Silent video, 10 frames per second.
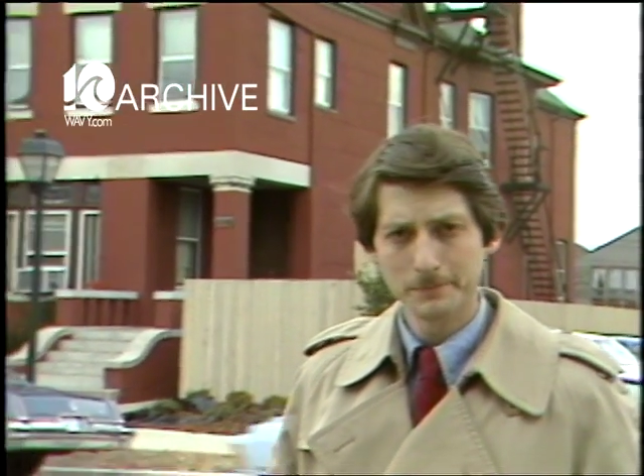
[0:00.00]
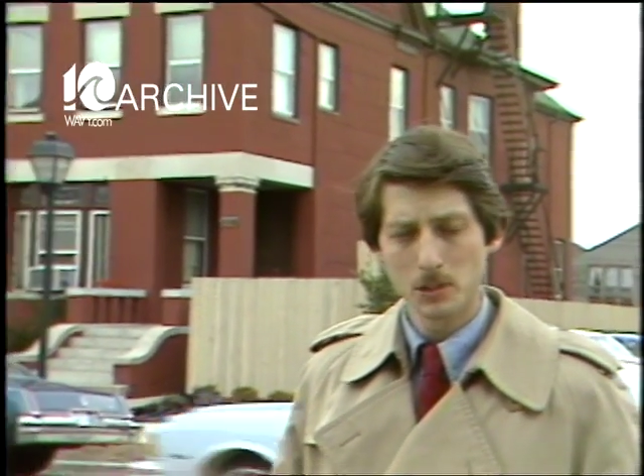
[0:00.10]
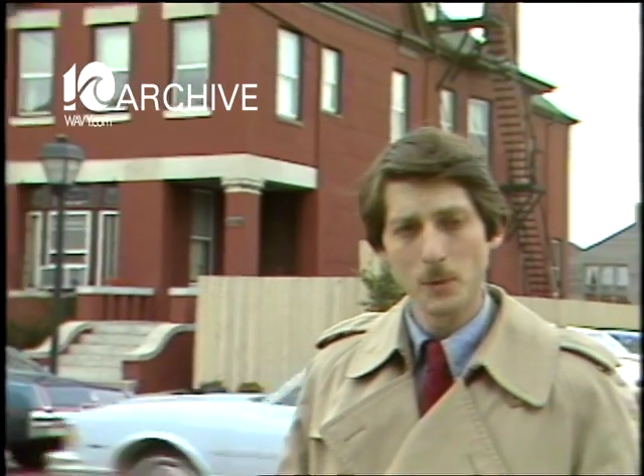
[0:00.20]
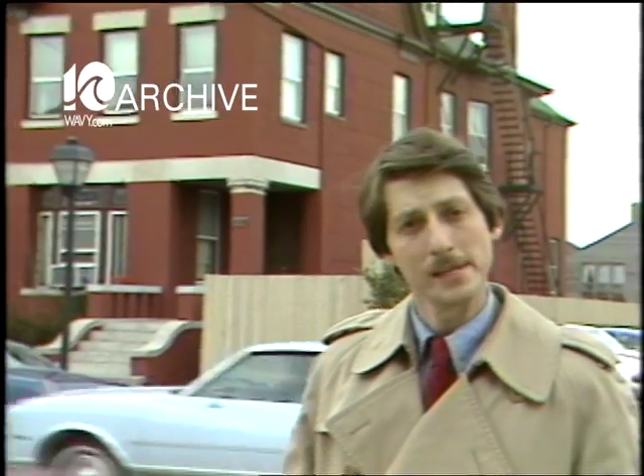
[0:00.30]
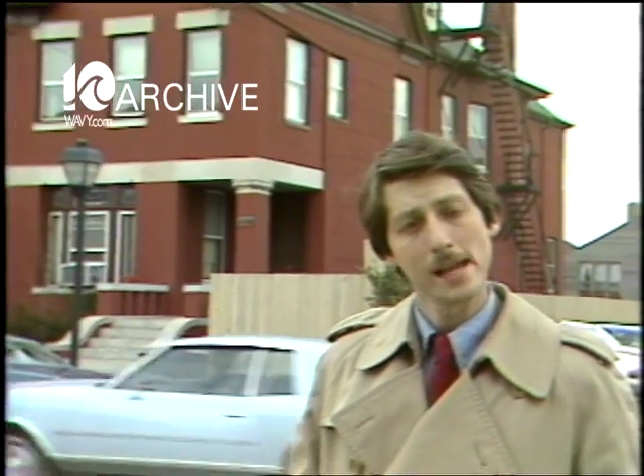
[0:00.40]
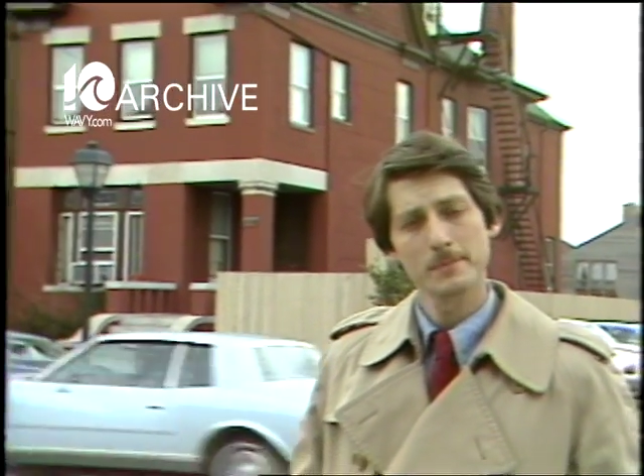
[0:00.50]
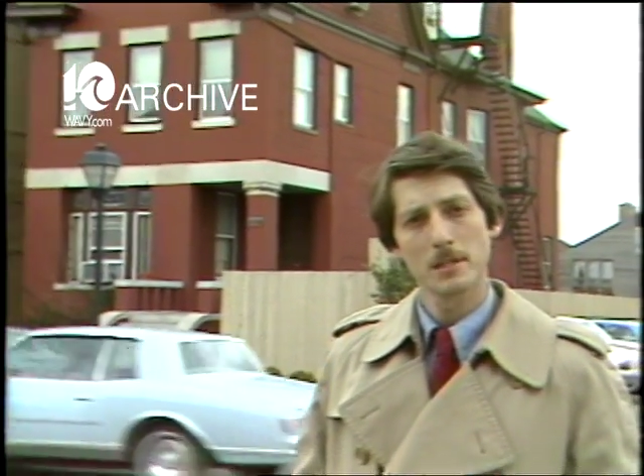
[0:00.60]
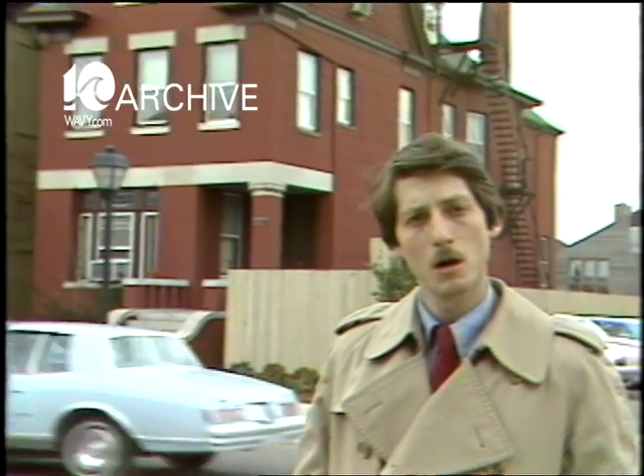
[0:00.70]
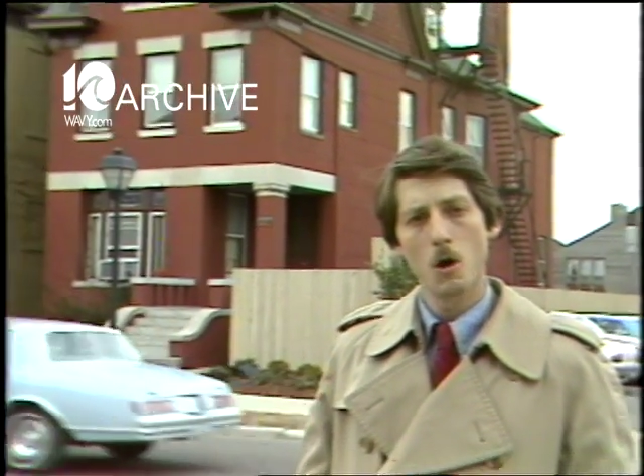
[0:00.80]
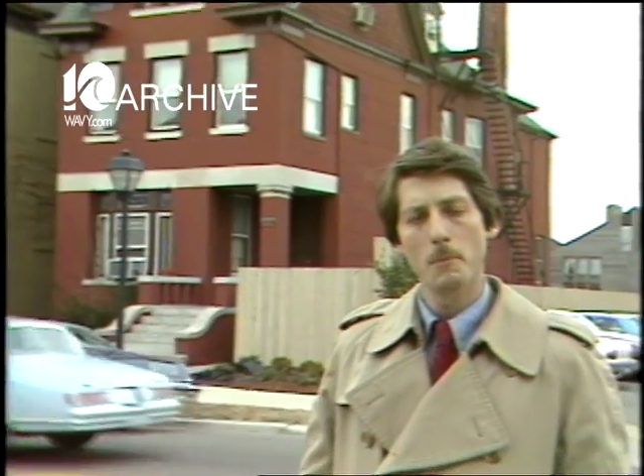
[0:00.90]
so we came to
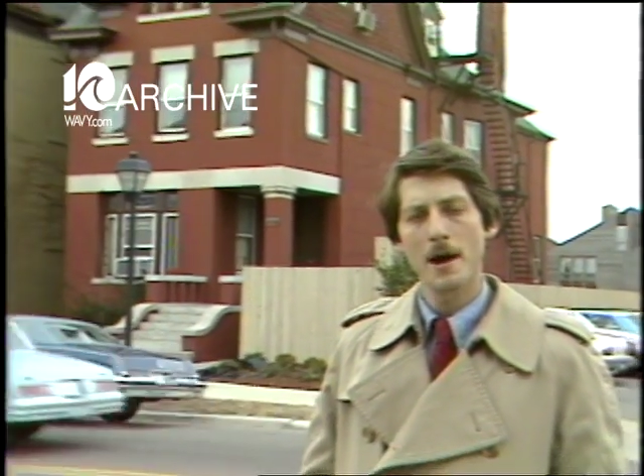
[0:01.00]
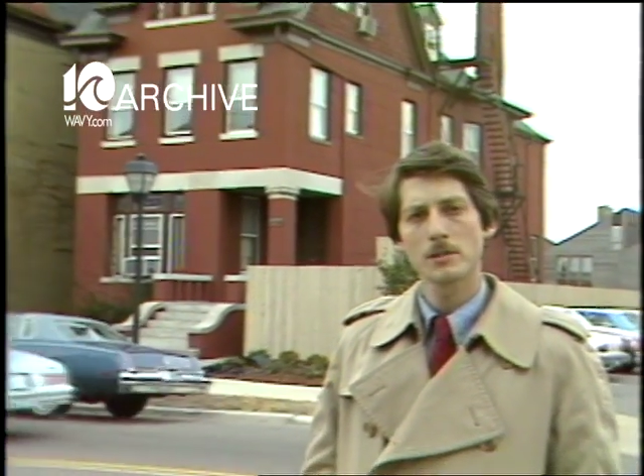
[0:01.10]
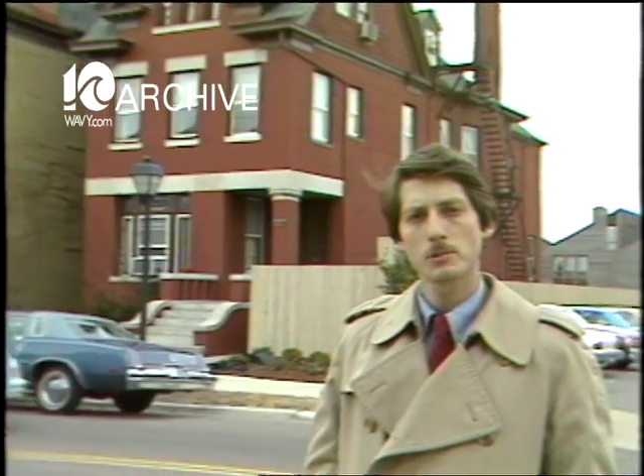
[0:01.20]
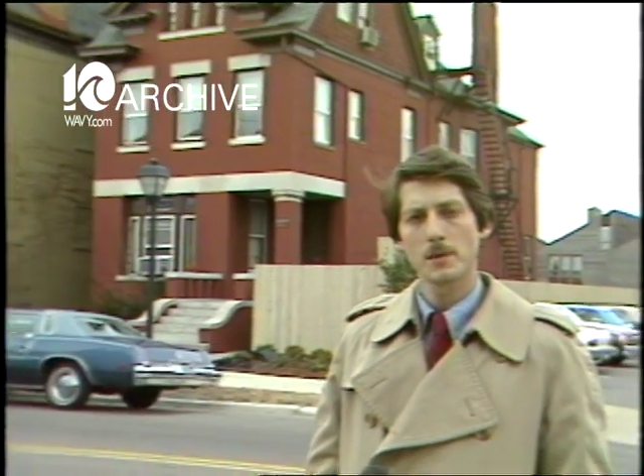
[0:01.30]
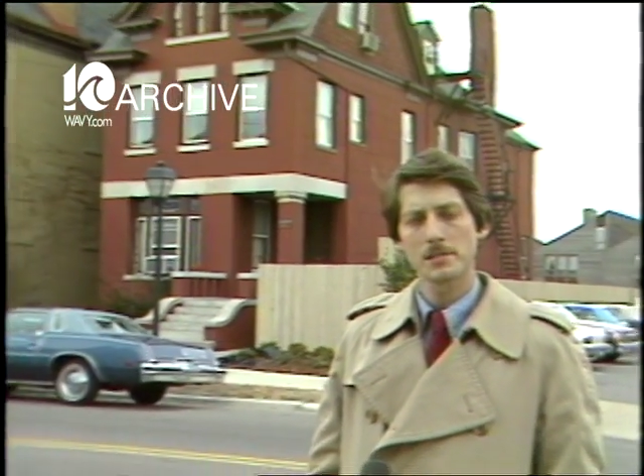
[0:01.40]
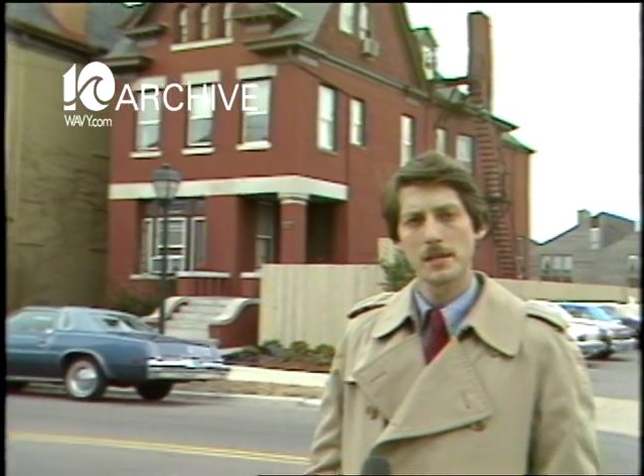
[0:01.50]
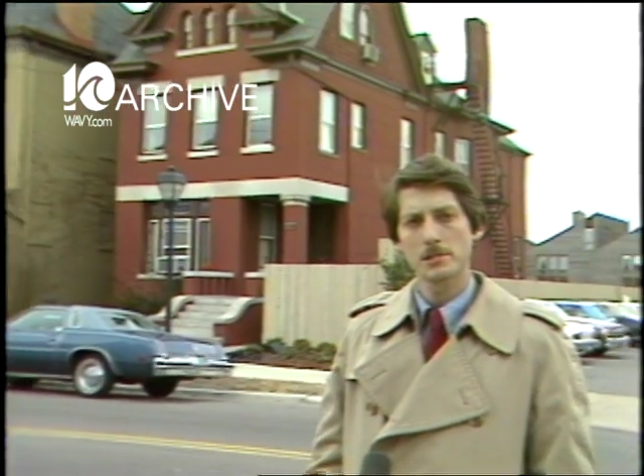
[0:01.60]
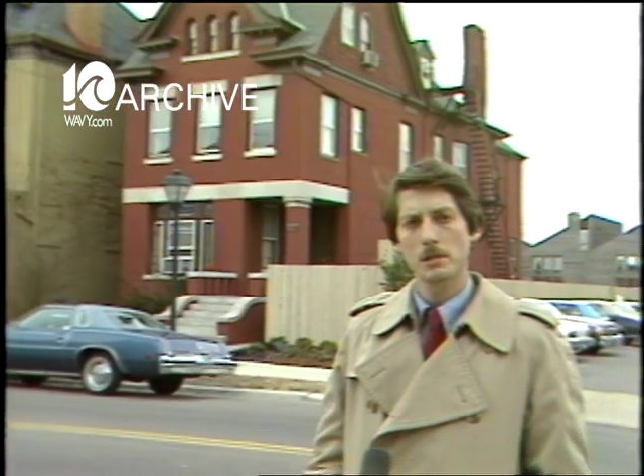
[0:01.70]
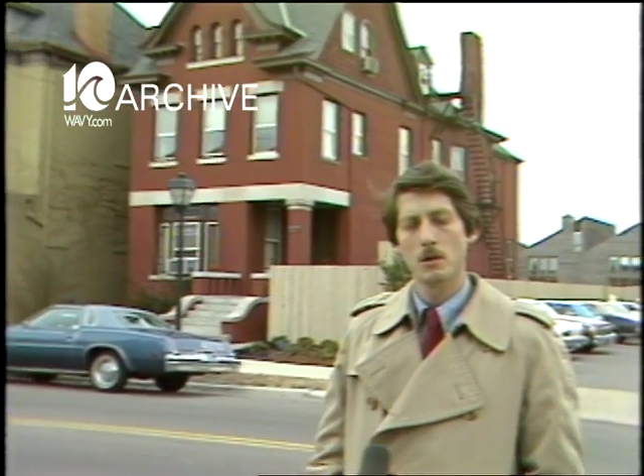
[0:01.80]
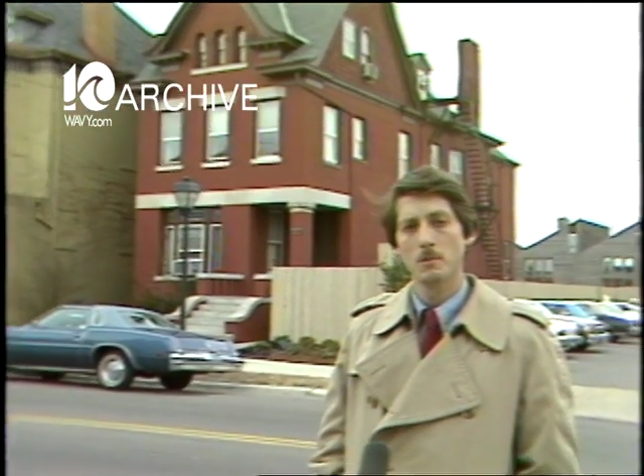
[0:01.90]
the Hope House
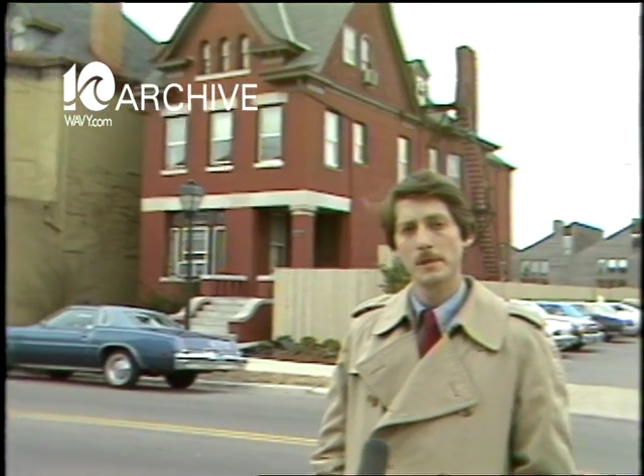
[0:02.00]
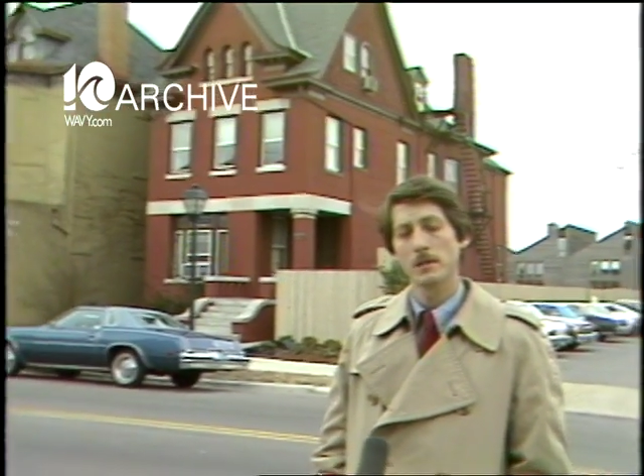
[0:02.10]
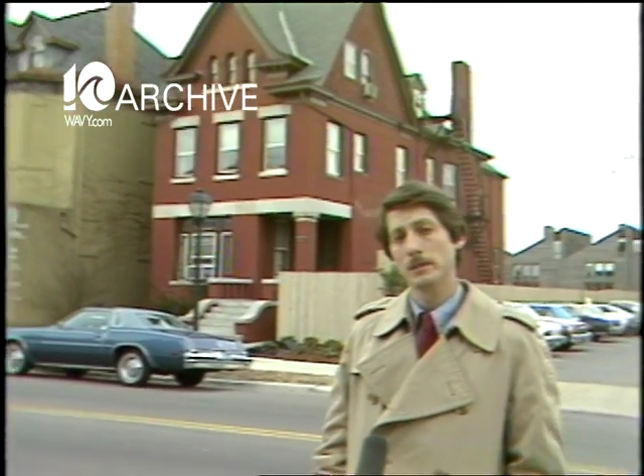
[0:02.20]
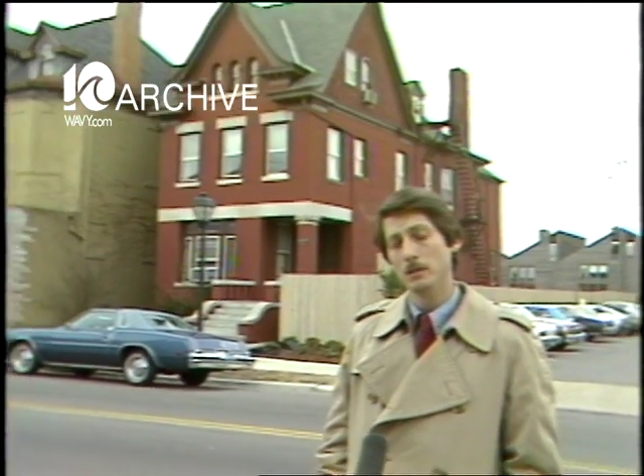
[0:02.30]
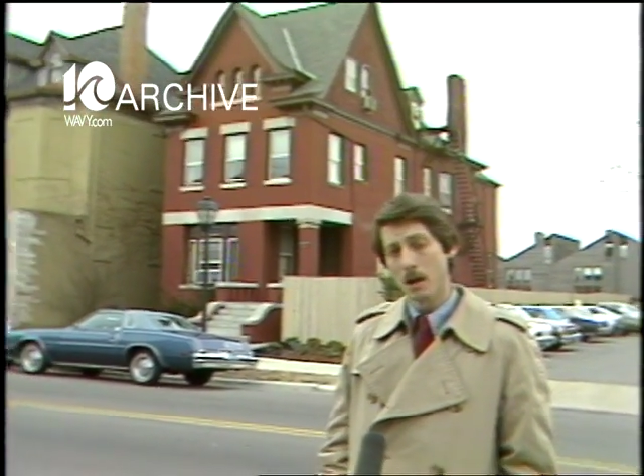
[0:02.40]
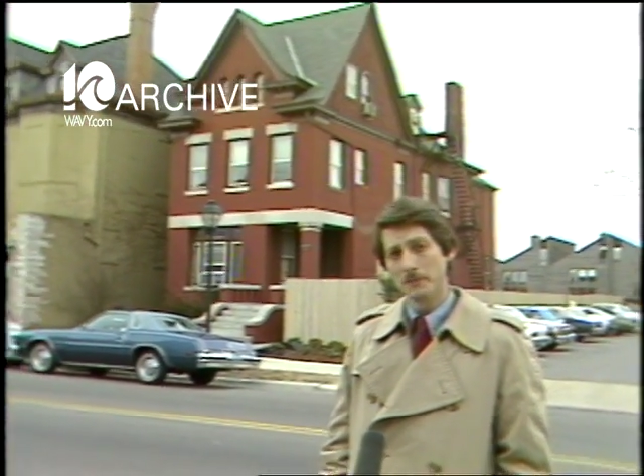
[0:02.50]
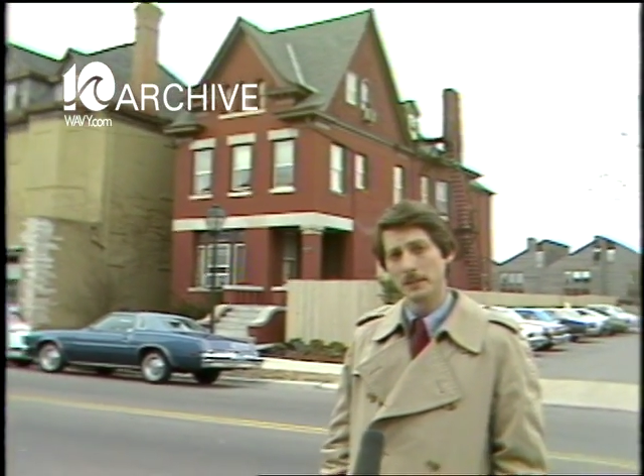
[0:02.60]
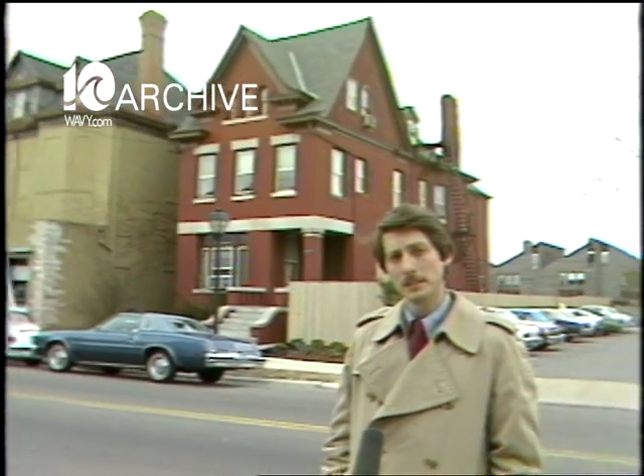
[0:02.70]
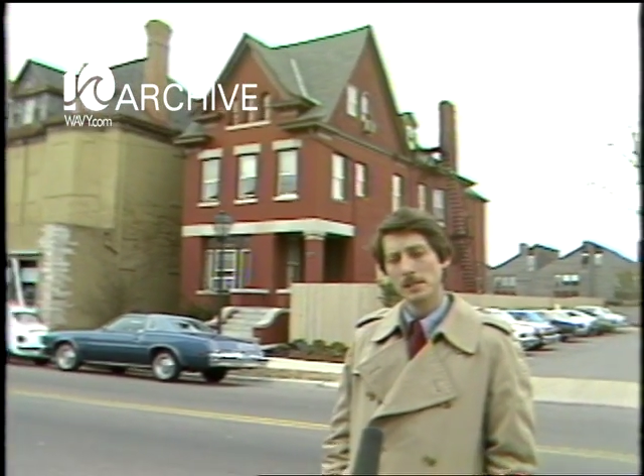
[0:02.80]
residential home here in Norfolk